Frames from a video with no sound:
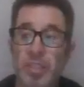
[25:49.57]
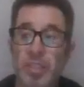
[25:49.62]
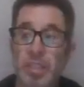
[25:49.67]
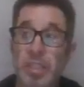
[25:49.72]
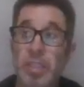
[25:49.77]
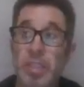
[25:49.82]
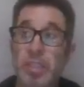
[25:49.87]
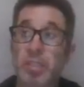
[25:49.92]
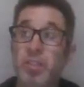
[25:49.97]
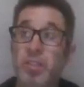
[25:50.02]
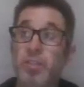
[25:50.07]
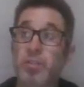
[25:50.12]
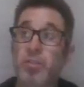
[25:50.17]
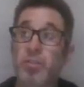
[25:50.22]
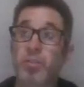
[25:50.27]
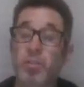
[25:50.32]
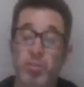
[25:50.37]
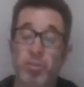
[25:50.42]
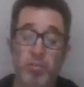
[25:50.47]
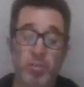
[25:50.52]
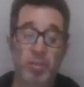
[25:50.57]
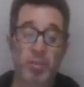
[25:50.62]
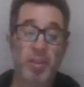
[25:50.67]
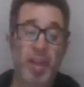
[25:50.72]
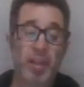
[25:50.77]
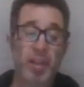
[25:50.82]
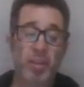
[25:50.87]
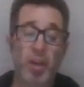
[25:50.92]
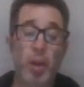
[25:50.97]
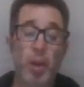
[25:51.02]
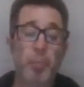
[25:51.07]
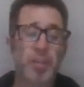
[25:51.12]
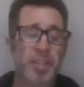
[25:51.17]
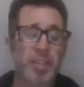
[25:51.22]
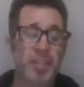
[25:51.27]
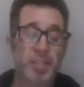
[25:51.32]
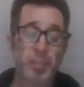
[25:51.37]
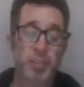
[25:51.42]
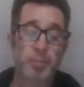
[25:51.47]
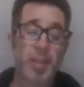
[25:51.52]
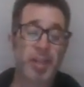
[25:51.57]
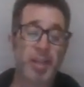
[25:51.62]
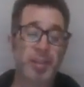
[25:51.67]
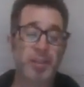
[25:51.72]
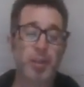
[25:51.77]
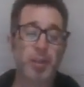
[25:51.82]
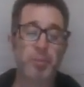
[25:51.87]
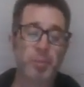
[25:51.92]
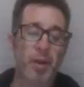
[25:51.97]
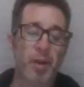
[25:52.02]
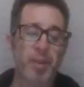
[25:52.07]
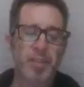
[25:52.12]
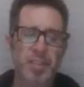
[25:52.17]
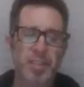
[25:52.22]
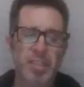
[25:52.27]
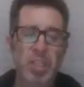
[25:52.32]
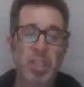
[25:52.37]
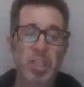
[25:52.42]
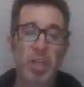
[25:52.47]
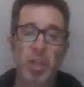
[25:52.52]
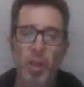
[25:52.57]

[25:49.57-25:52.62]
Is that company that's making that product,